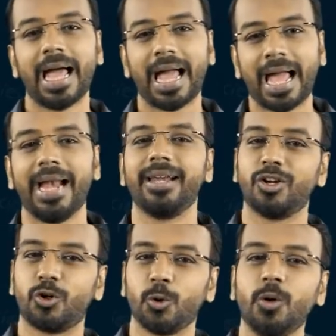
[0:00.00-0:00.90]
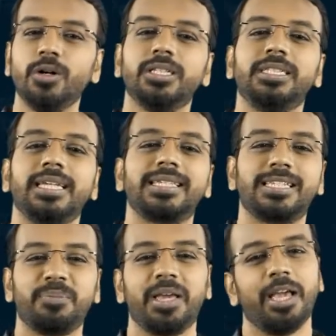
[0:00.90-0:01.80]
and to
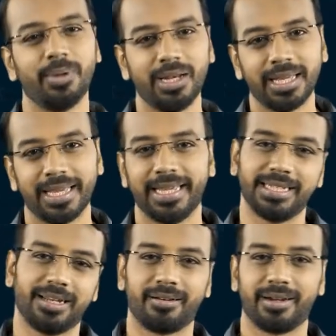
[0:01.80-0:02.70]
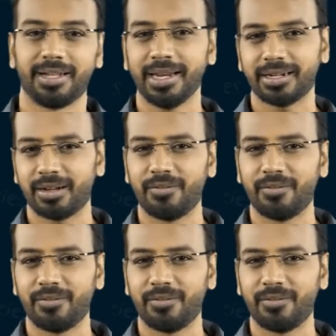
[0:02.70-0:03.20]
GST payable 1800, correct?